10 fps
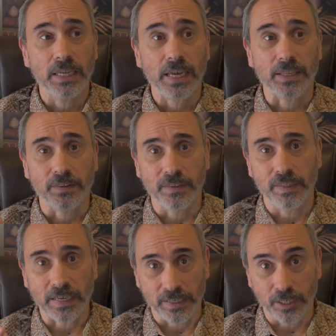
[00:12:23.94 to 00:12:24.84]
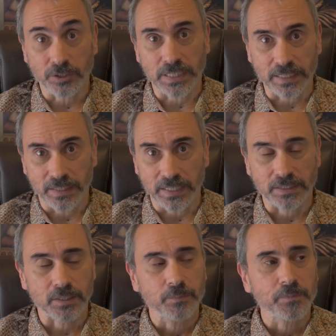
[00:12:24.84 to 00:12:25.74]
And it goes like
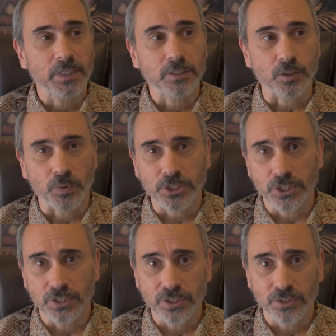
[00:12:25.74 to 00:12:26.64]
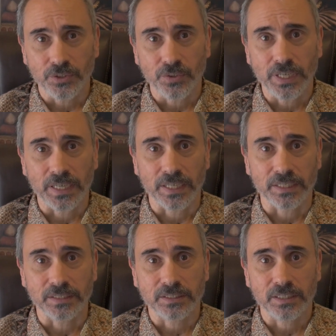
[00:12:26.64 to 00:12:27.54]
this. So what you do
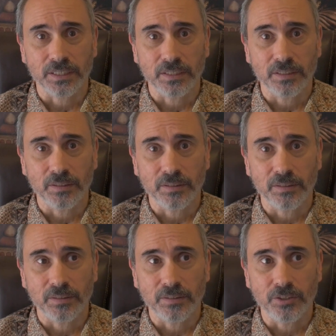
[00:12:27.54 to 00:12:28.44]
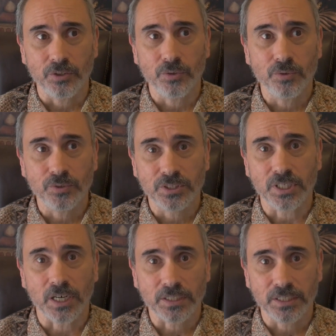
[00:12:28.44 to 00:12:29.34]
is you
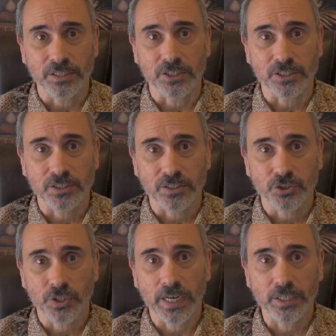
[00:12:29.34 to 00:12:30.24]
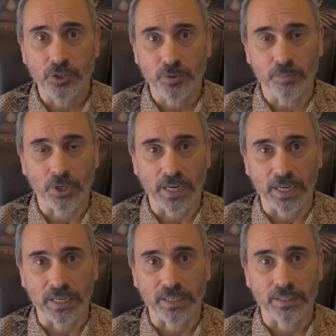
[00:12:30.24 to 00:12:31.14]
start to just train your
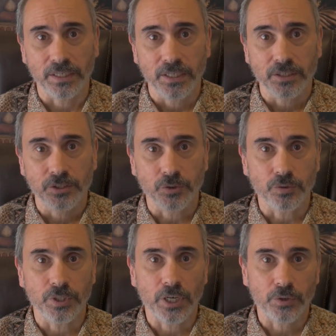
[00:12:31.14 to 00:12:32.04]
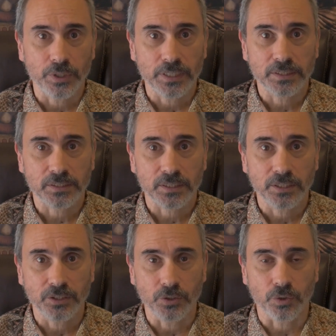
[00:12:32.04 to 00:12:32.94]
brain to notice
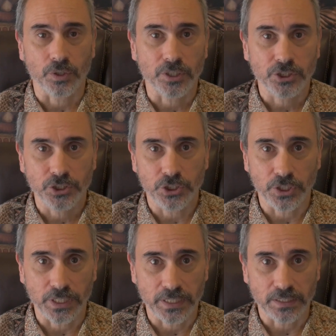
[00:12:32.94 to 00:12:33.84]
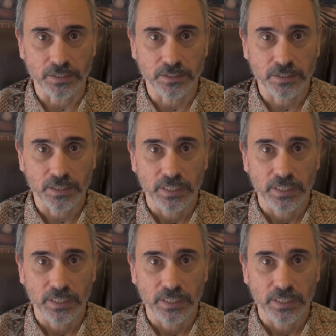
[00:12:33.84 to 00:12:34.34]
your shoulds.